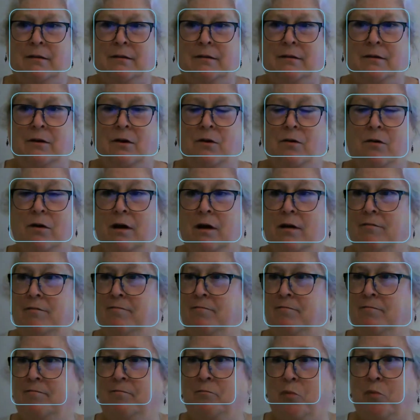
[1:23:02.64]
or a
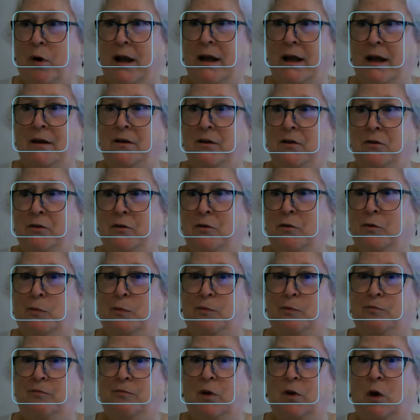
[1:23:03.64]
brand new
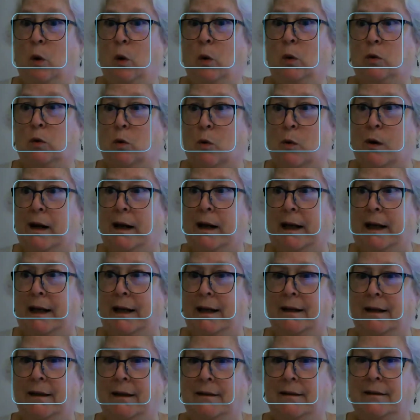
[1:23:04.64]
gold
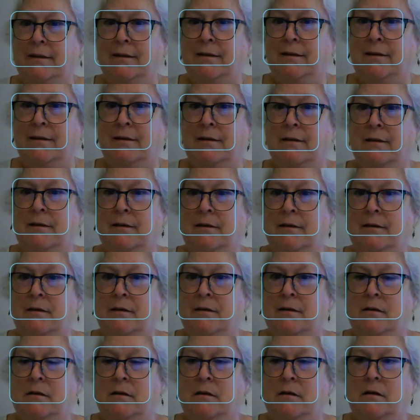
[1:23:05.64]
ring.
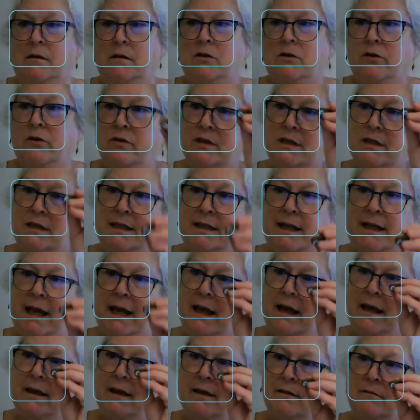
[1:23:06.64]
So this is
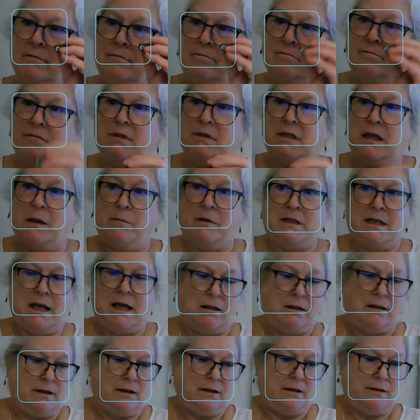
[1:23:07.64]
again
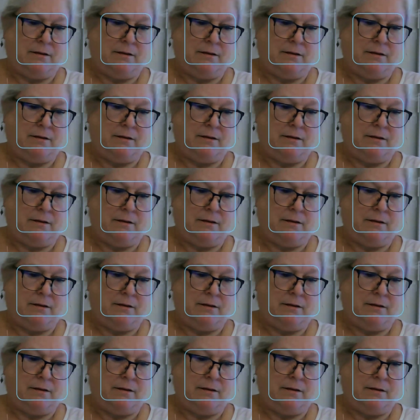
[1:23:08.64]
submetallic.